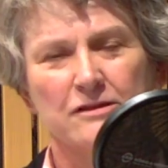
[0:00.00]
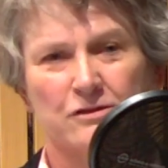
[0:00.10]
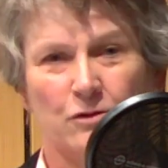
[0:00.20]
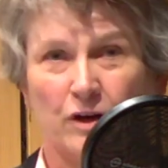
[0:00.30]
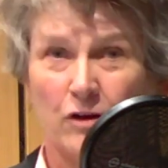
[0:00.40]

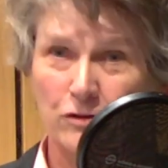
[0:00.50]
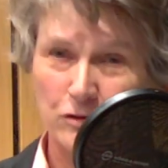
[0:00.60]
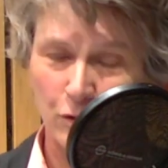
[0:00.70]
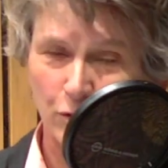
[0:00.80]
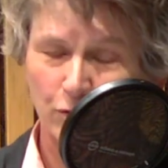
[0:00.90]
So we
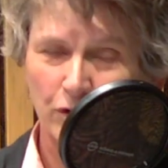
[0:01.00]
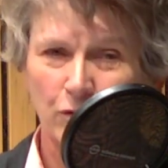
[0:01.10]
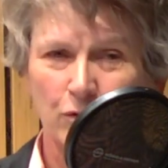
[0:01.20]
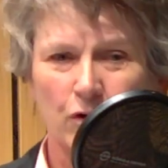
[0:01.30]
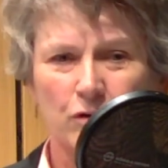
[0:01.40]
also,
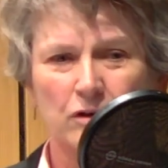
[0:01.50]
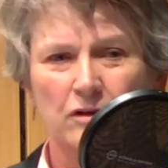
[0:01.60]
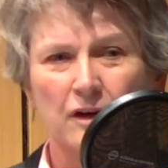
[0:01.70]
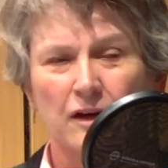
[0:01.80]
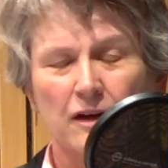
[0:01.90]

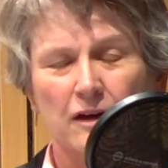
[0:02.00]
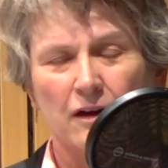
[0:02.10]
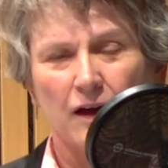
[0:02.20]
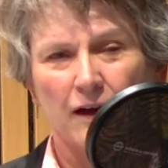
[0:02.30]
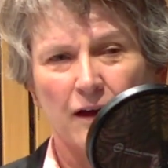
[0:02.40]
coded
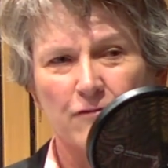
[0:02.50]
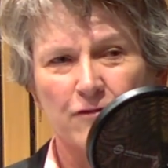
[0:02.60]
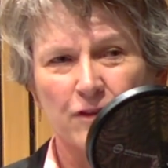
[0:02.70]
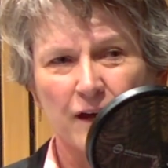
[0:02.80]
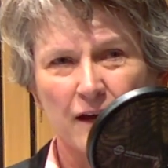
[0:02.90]

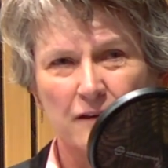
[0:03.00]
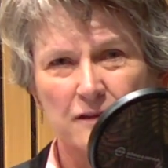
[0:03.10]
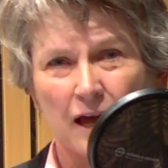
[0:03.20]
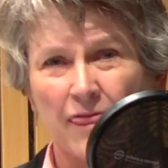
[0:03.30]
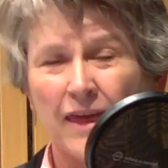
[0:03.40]
for
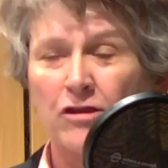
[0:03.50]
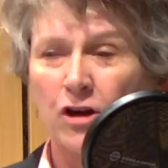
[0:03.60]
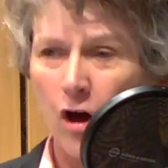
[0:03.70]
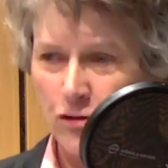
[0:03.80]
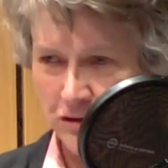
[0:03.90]
that. And then the
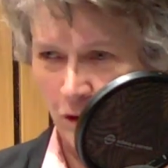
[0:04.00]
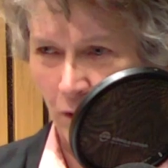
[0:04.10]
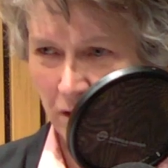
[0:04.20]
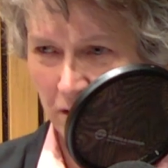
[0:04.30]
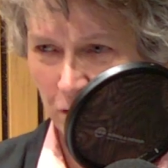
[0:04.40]

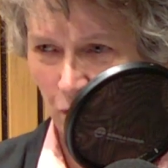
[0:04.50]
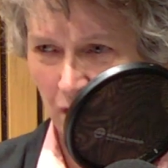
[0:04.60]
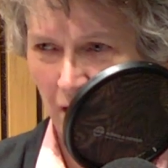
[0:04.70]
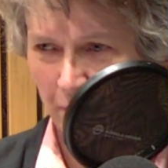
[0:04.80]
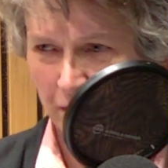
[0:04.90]
consequences,
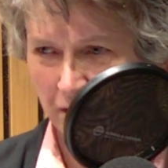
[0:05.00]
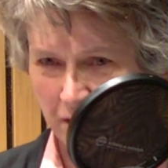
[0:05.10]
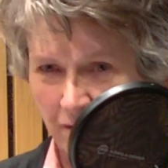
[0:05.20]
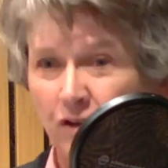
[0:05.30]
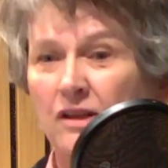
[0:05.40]
what
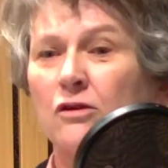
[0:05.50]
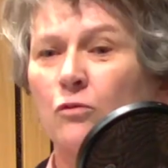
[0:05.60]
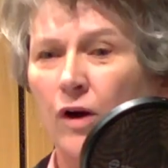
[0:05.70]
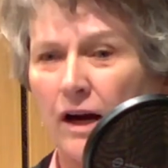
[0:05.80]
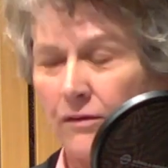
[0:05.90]
happened if you
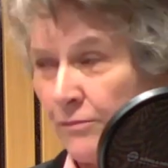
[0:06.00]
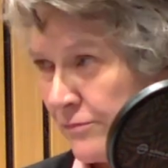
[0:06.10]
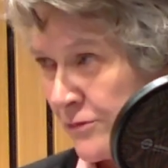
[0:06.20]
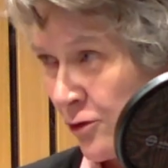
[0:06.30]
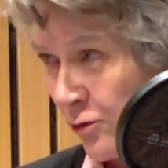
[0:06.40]
didn't wear
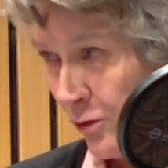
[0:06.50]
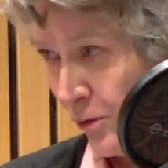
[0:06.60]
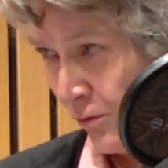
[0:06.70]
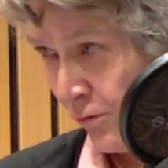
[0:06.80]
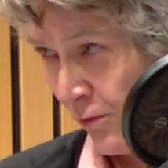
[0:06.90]
school
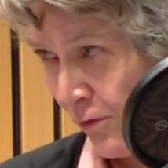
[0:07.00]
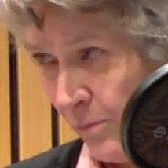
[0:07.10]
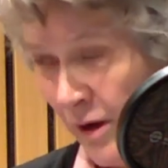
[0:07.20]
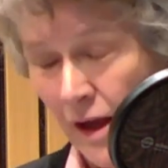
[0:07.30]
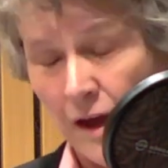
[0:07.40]

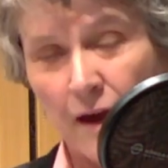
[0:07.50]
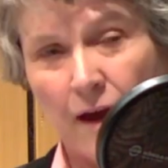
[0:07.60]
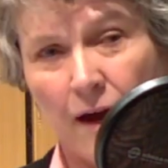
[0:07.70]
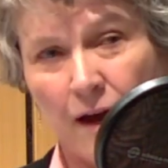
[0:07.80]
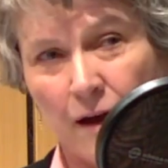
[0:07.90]
uniform.
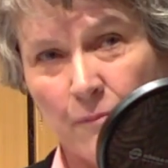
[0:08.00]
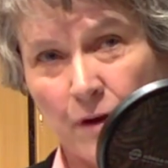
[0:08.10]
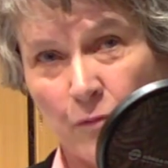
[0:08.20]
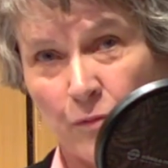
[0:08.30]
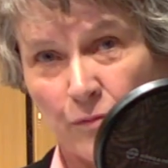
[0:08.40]

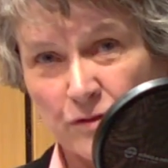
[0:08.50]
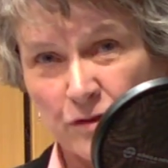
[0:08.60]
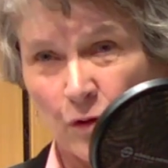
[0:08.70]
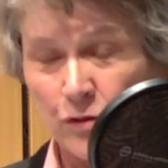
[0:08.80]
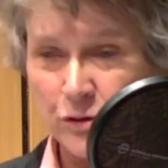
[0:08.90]

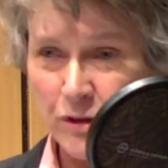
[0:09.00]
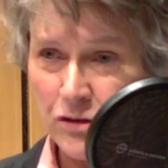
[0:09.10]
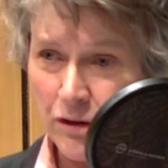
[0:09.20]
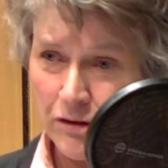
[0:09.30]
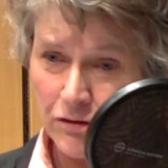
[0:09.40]
So we
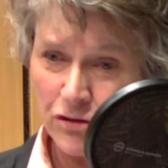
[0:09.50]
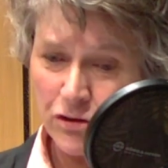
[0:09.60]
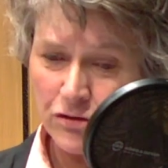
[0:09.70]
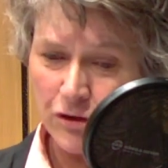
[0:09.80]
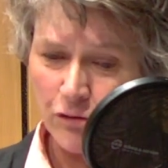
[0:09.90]

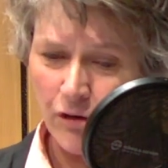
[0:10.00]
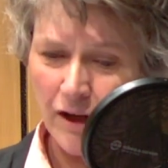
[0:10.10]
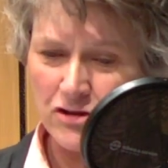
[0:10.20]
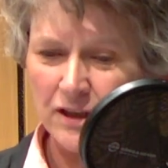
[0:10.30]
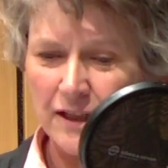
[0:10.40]
just
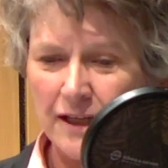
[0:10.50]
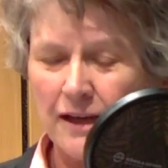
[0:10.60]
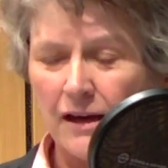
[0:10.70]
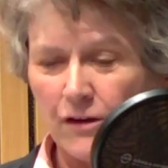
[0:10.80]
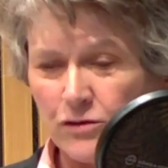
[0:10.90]

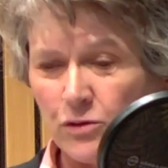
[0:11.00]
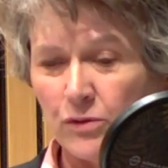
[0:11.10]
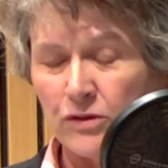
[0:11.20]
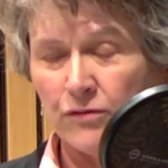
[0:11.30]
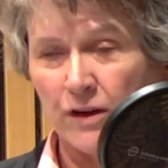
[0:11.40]
gradually,
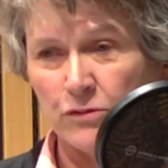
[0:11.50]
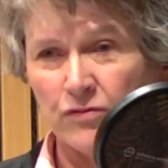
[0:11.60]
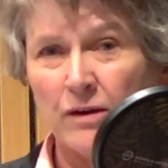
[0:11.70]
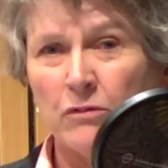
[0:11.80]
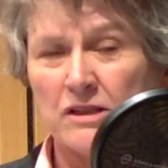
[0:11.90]
so it was
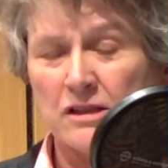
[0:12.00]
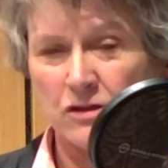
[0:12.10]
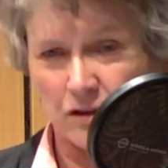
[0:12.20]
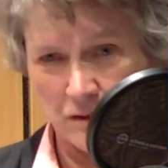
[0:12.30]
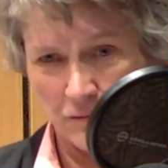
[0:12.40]
very much
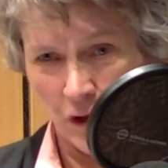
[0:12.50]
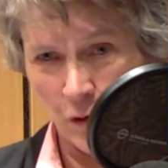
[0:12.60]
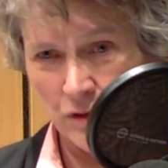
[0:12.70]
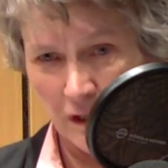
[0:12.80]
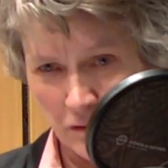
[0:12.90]
inductive
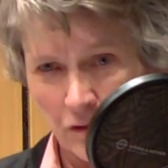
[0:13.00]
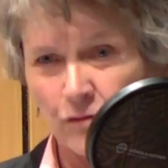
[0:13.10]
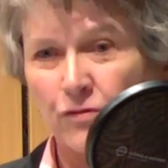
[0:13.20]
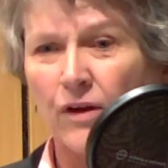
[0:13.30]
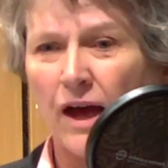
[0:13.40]
coding, sort
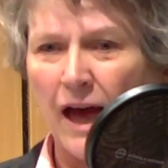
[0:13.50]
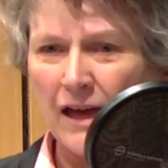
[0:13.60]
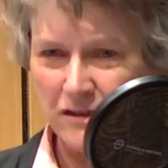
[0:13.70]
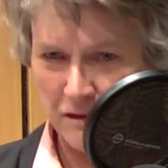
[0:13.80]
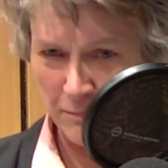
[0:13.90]
of
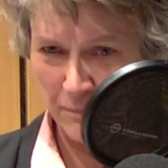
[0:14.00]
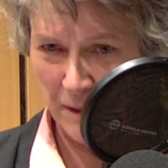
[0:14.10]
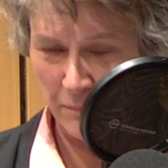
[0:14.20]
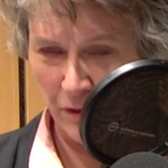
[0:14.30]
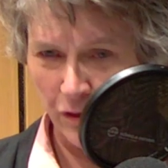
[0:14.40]
as
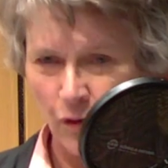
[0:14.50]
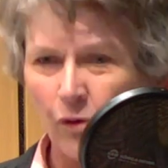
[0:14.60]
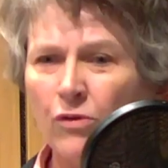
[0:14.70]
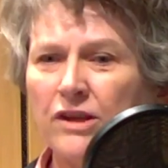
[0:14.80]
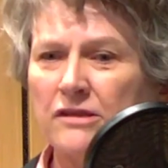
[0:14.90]
people
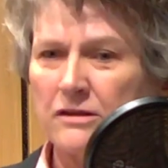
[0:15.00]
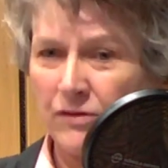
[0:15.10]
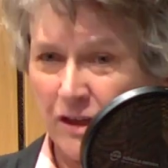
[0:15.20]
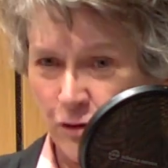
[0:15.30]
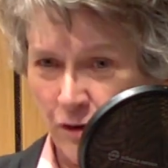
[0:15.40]
thought, oh, this is
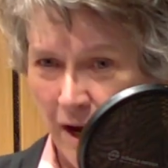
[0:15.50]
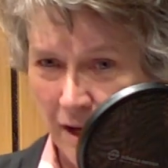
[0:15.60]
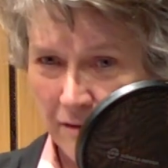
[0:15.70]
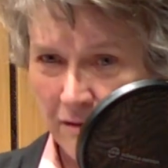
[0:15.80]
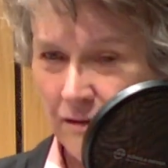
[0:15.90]
of
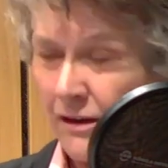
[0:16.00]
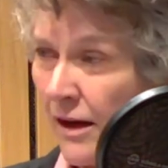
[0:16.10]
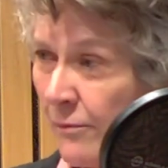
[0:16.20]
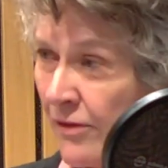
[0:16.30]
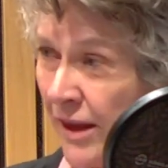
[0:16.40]
interest,
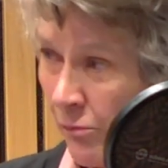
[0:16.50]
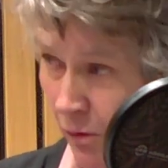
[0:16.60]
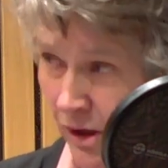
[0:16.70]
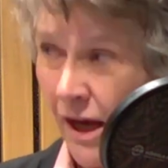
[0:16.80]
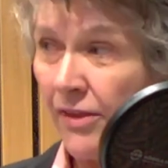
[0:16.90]
then
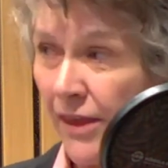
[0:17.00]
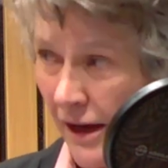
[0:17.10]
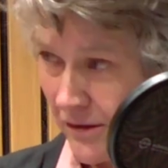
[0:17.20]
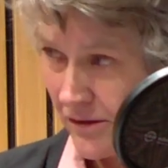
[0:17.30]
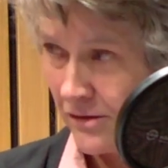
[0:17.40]
we would add
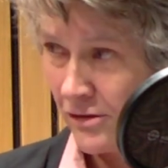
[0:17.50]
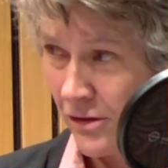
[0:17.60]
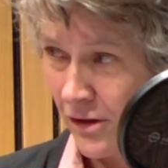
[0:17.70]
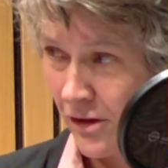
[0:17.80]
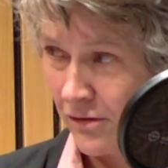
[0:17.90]
that
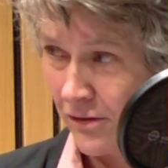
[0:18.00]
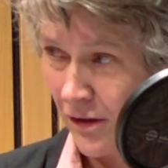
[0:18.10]
to the